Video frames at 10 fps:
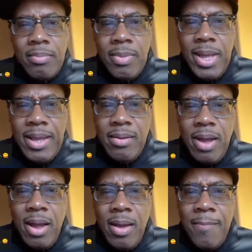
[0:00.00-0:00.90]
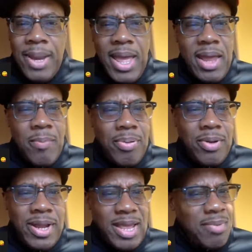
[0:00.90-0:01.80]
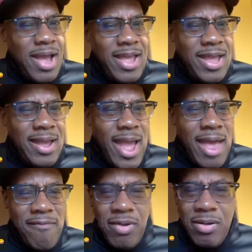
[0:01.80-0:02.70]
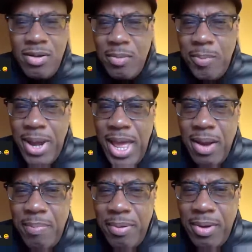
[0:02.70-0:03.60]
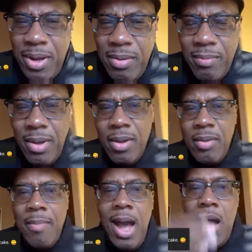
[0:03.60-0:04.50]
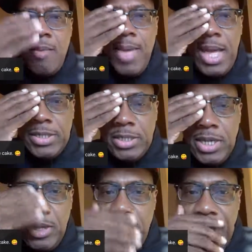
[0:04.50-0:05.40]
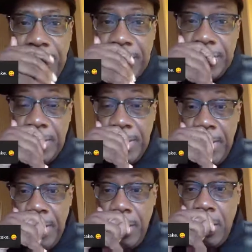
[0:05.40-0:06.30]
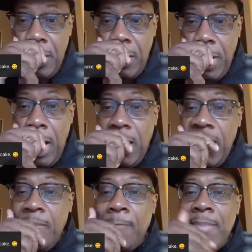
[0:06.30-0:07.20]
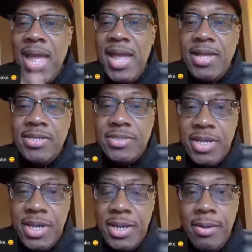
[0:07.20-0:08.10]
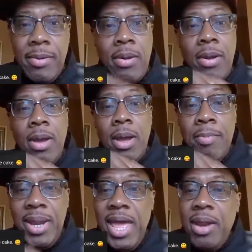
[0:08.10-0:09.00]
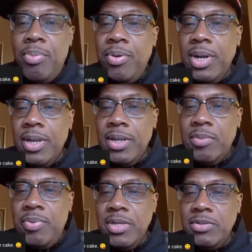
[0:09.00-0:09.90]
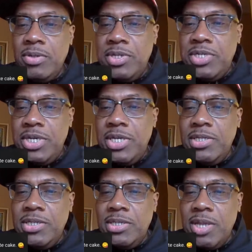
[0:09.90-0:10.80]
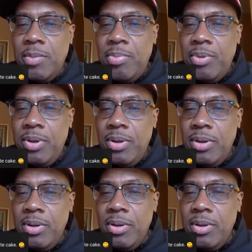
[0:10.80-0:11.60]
Like banana pudding. Anybody here have a good banana pudding? My Aunt Maxine makes an amazing banana pudding. Depends on the cheeses I put.